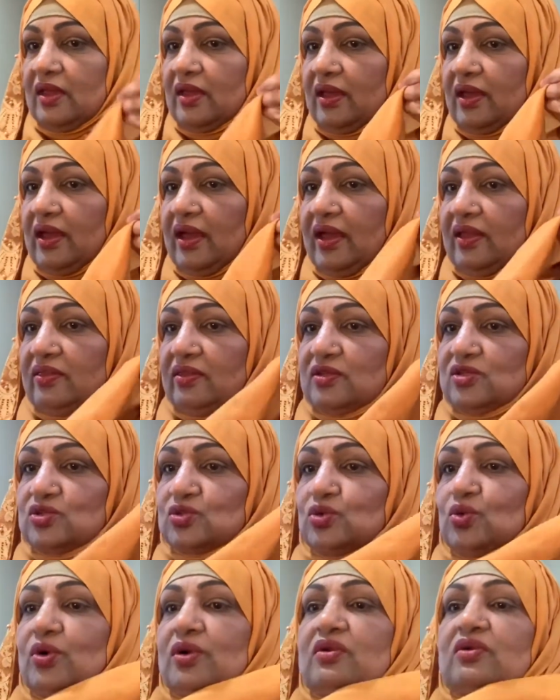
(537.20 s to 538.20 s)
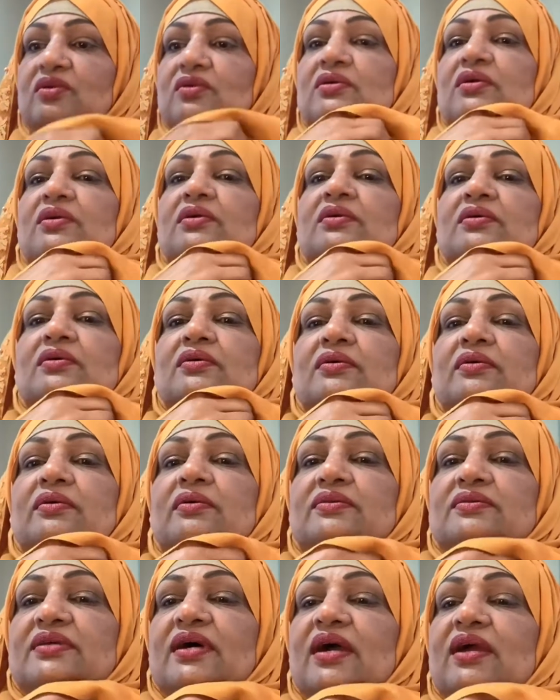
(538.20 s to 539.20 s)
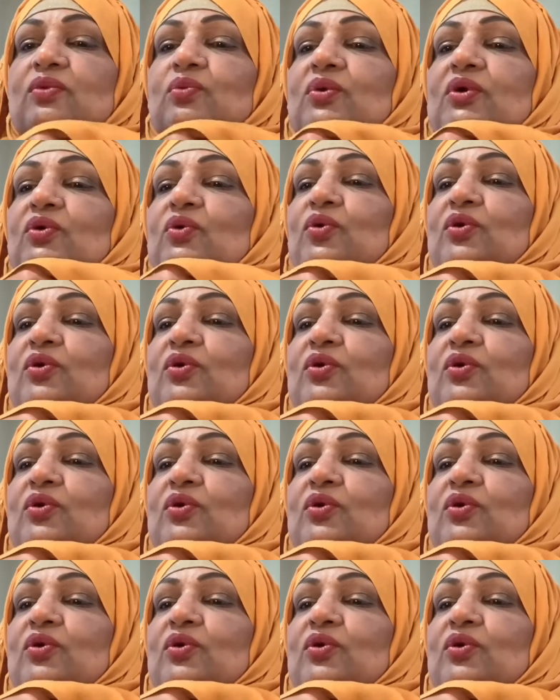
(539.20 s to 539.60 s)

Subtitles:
And the shorter side we're going